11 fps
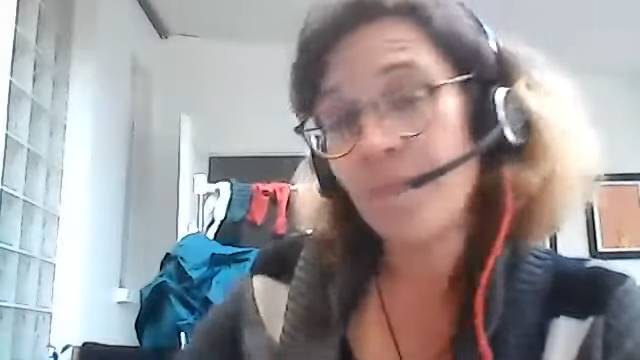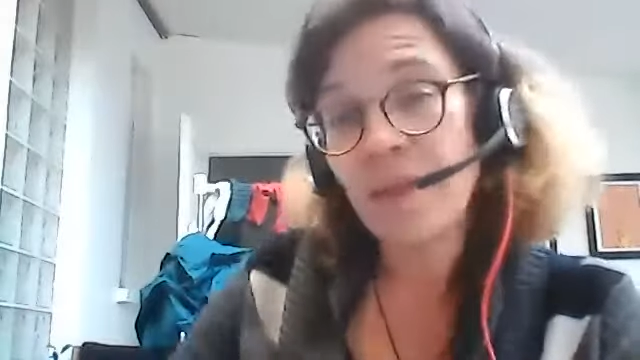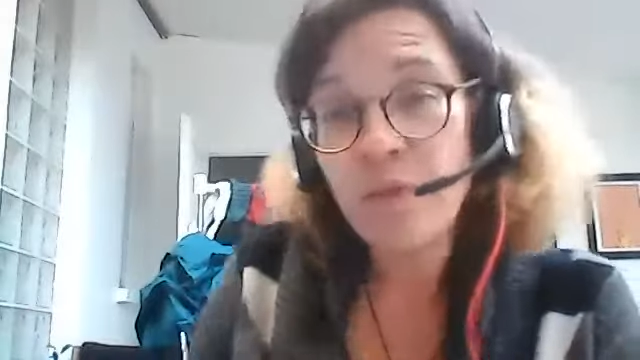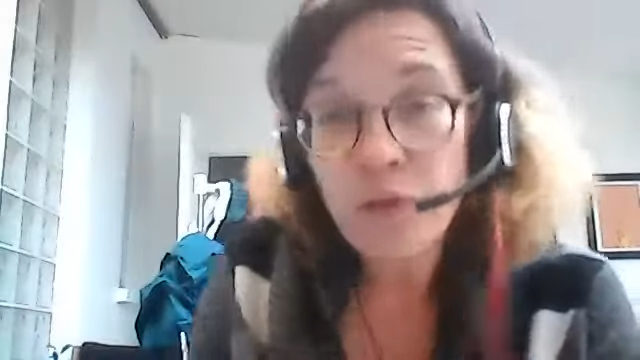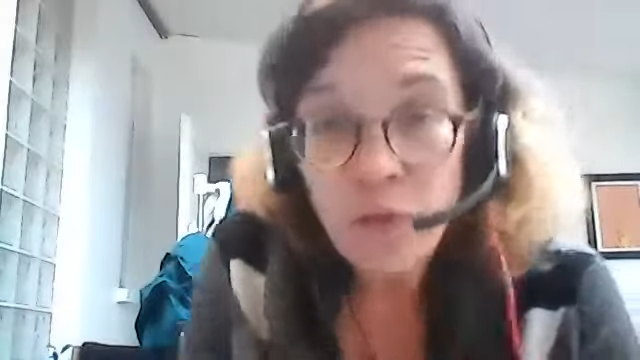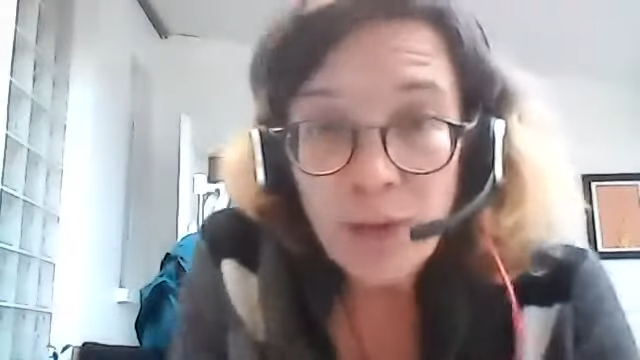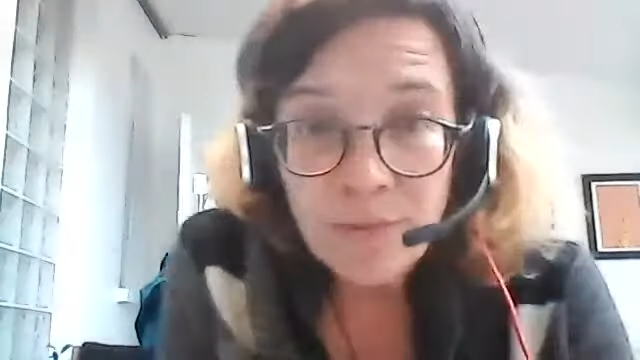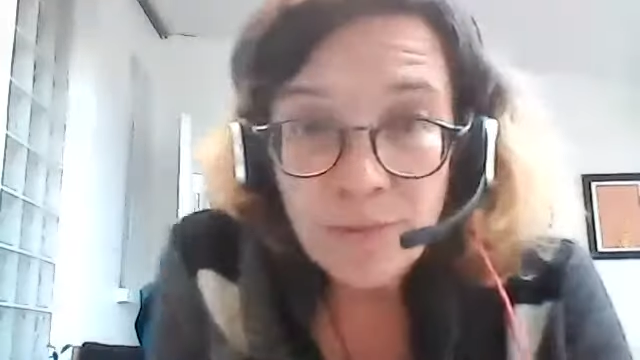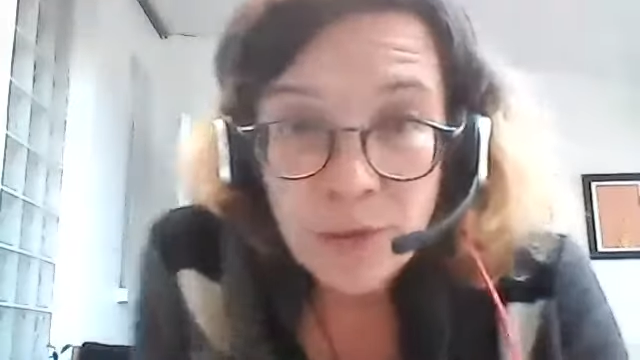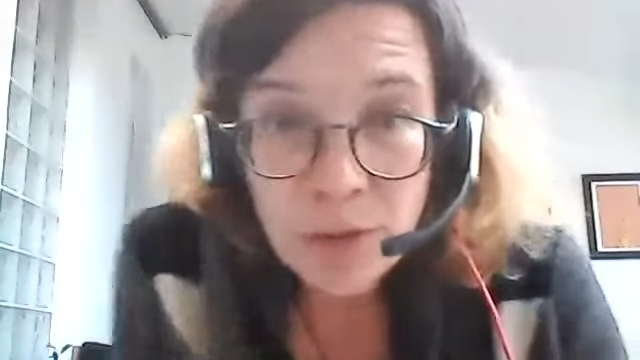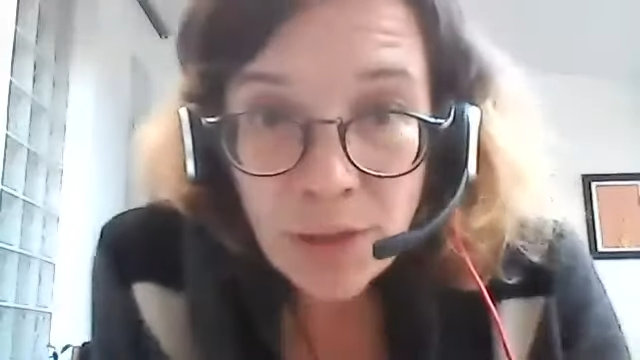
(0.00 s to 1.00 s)
if you do have a
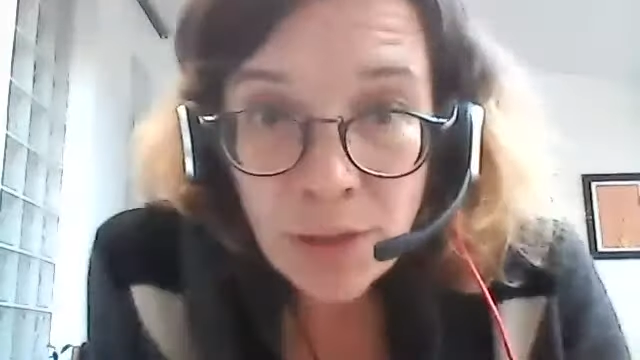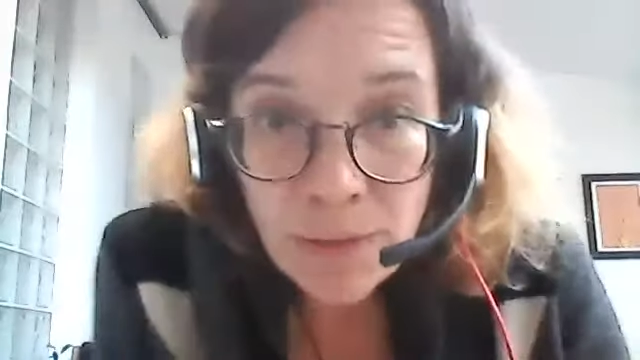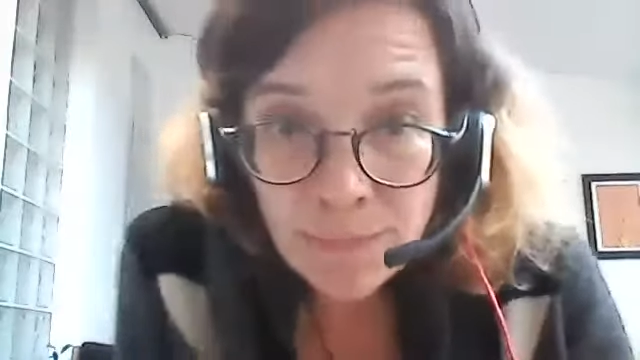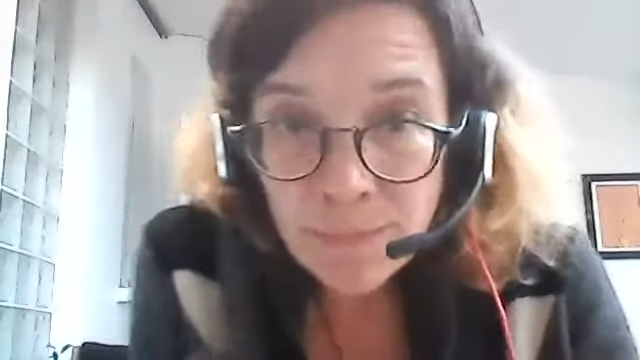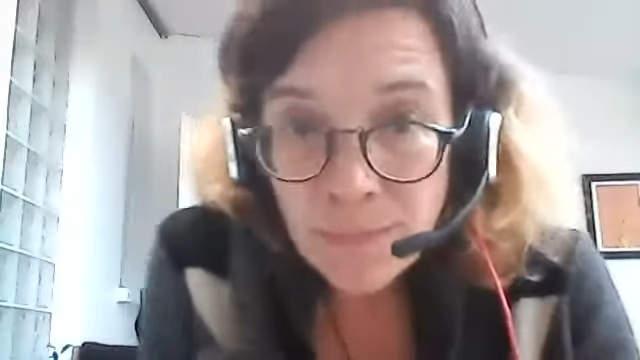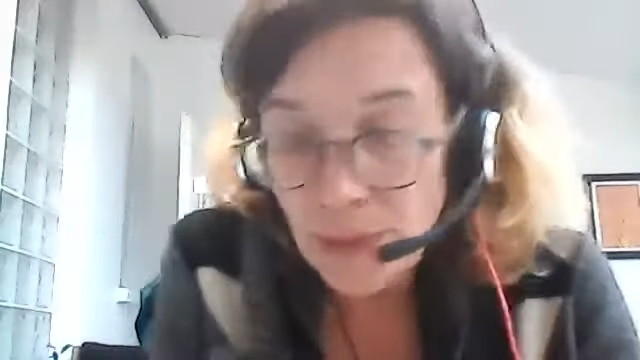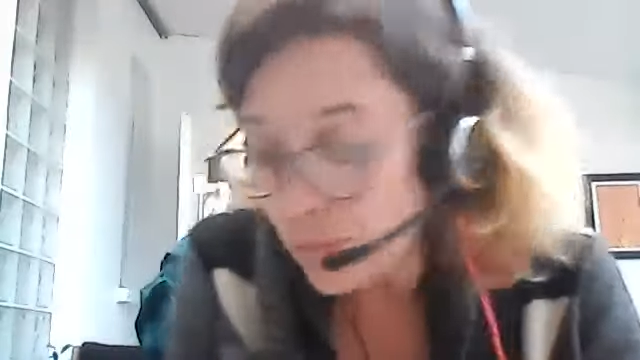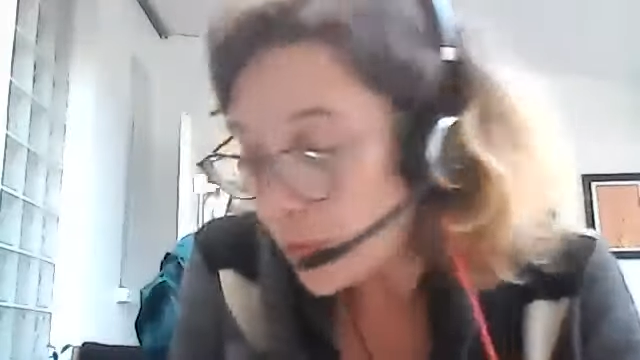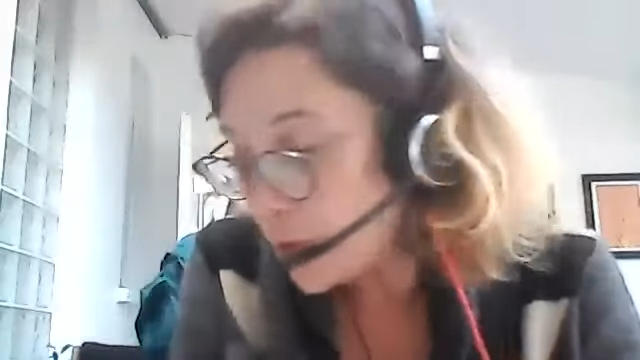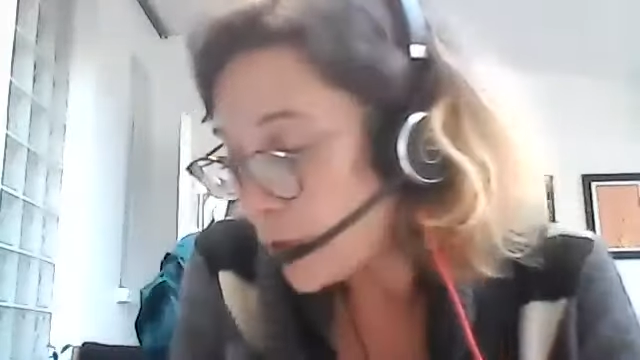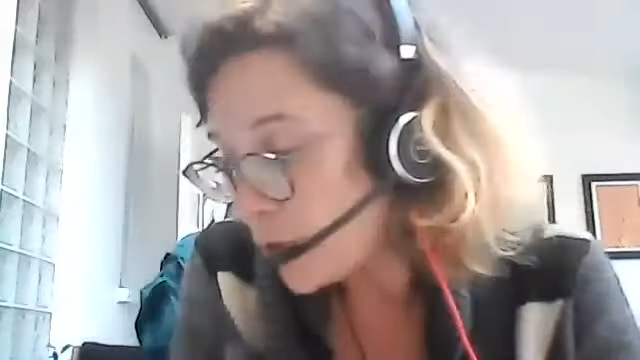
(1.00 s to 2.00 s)
dog and
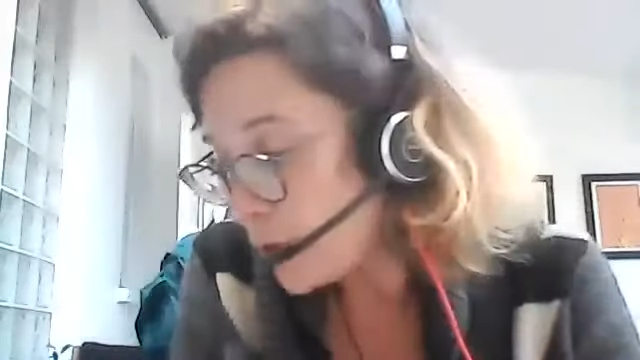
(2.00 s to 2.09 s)
want to